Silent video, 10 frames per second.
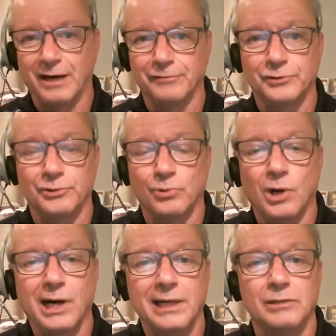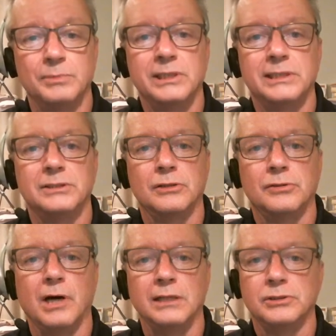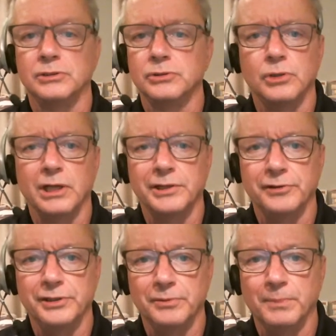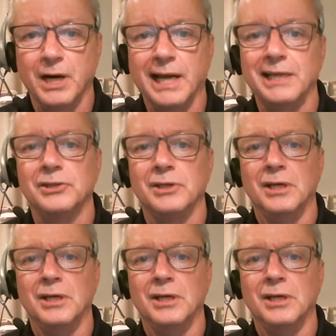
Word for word: after a while because the thoughts are so clear in your mind,